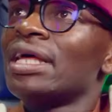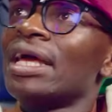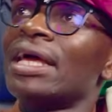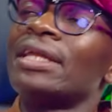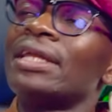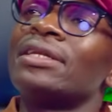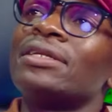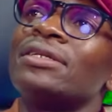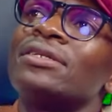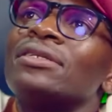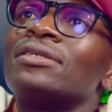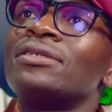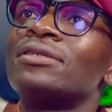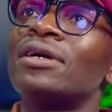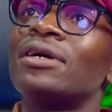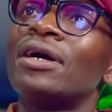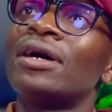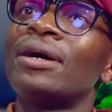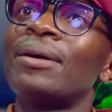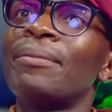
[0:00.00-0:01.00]
Then
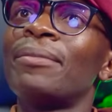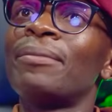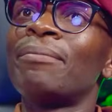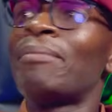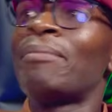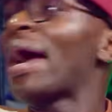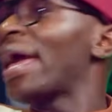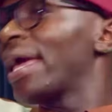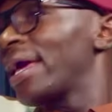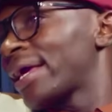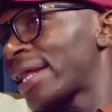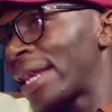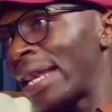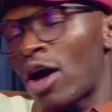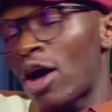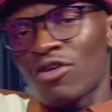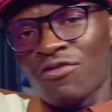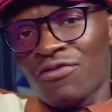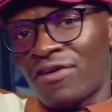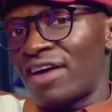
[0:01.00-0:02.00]
my
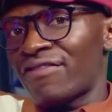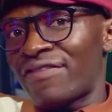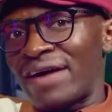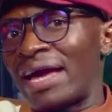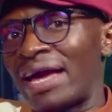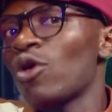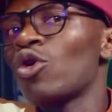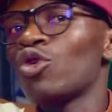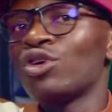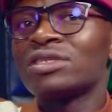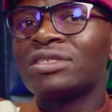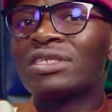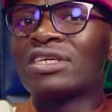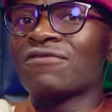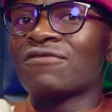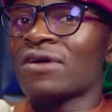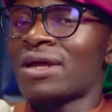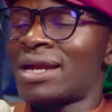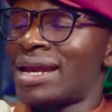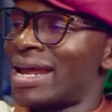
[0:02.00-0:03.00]
Cloud 5, I always
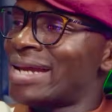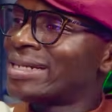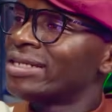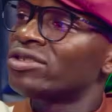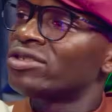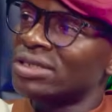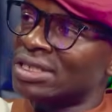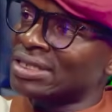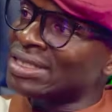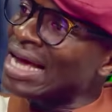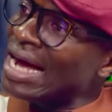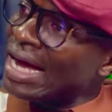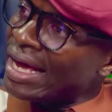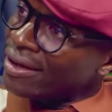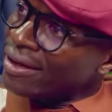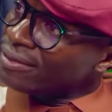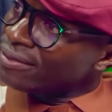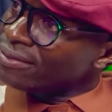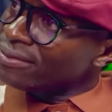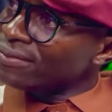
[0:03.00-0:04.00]
give credit to this
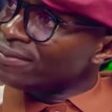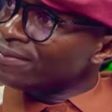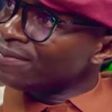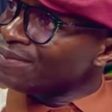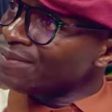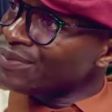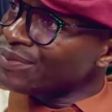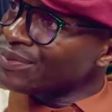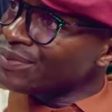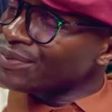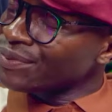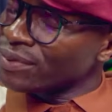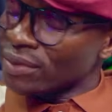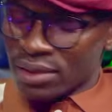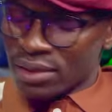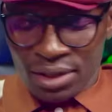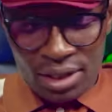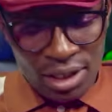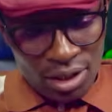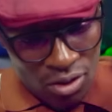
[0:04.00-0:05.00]
guy.
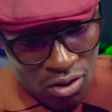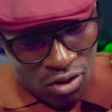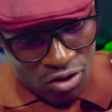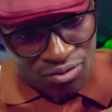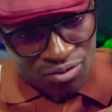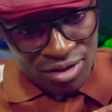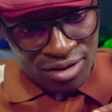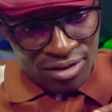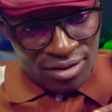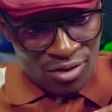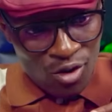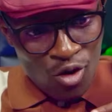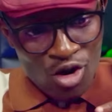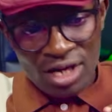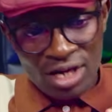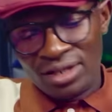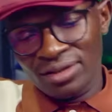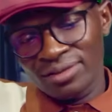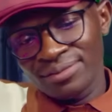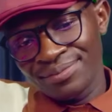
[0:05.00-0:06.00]
He called me,
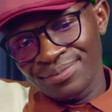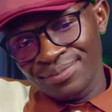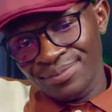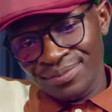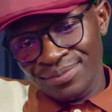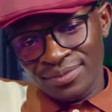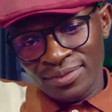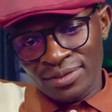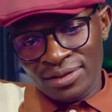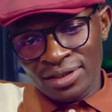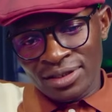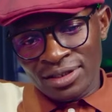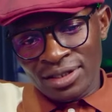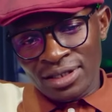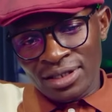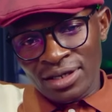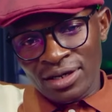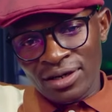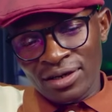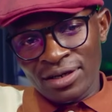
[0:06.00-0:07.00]
Ollah,
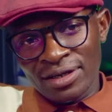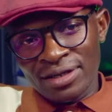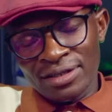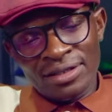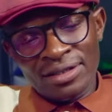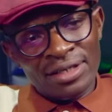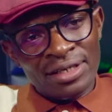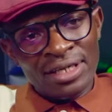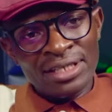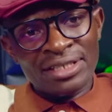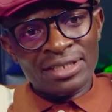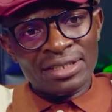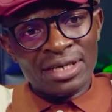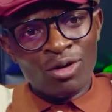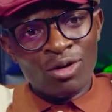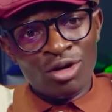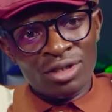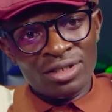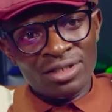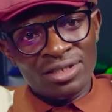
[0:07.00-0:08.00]
let's
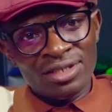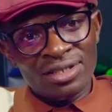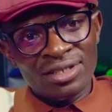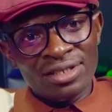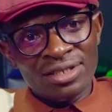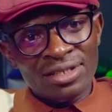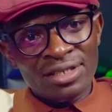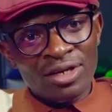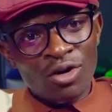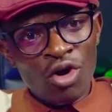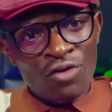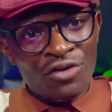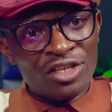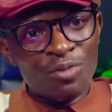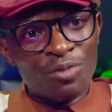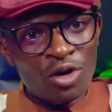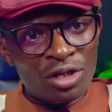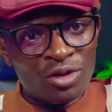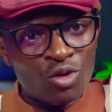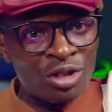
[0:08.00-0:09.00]
record on
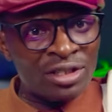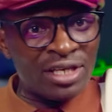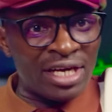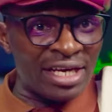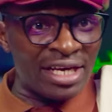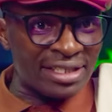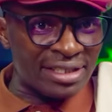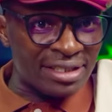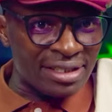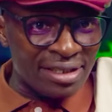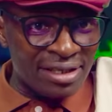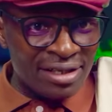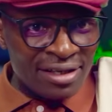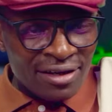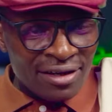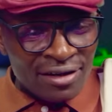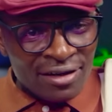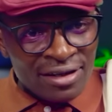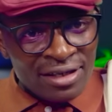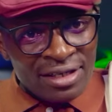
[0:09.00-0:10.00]
the spot. Who's the guest
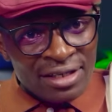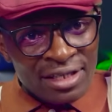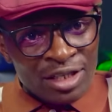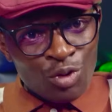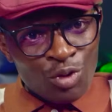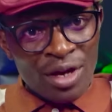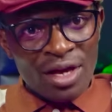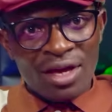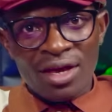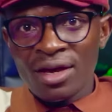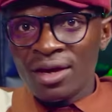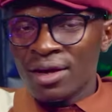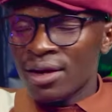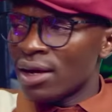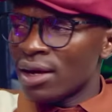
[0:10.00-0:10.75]
this week?